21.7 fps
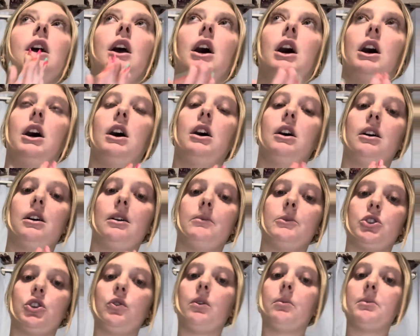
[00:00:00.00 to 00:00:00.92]

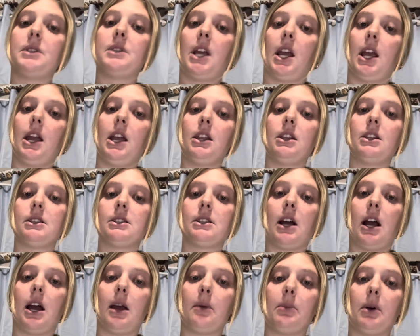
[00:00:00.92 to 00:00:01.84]
To obtain this
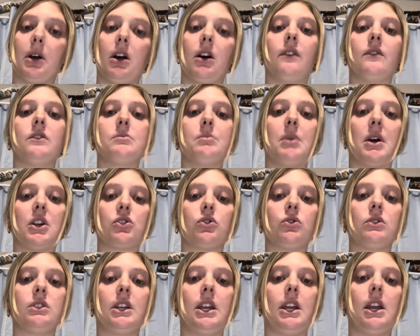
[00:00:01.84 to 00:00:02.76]
type of
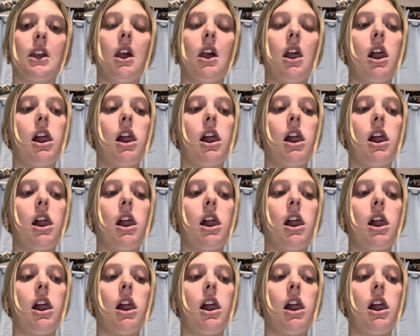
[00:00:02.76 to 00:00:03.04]
specialty,